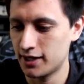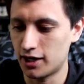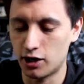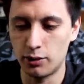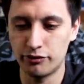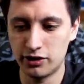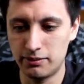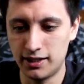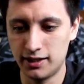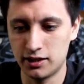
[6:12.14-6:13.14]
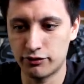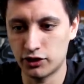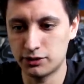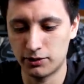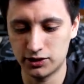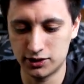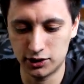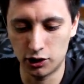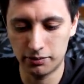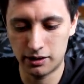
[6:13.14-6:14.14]
I'll hopefully be the first person
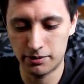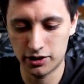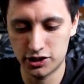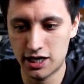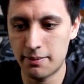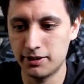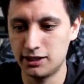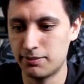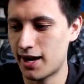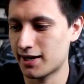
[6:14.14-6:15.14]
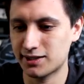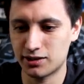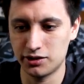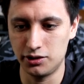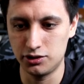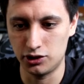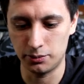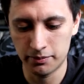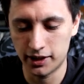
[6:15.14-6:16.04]
to open up all the Japanese packs on YouTube.